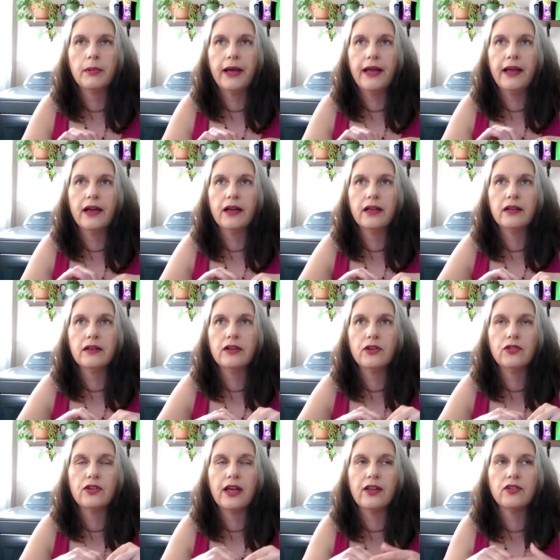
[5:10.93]
My aunt
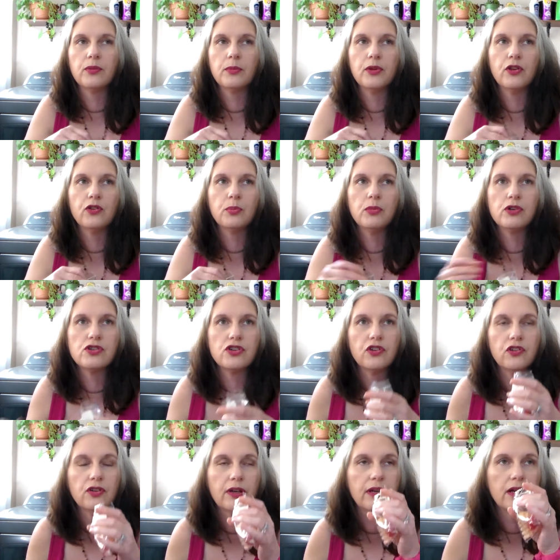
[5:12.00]
used to have some of those
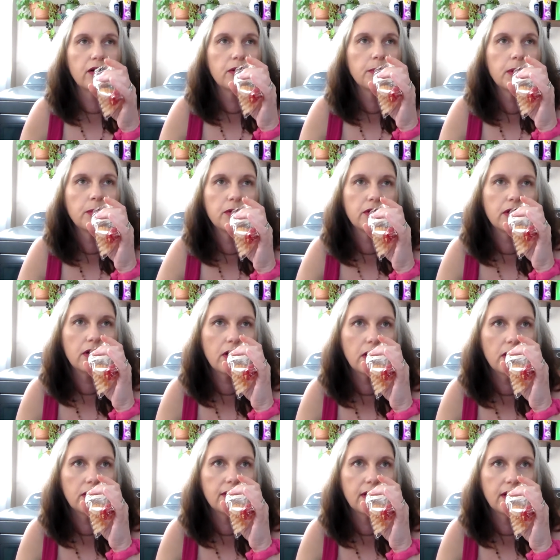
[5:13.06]
bushes. So I can't remember what they're called.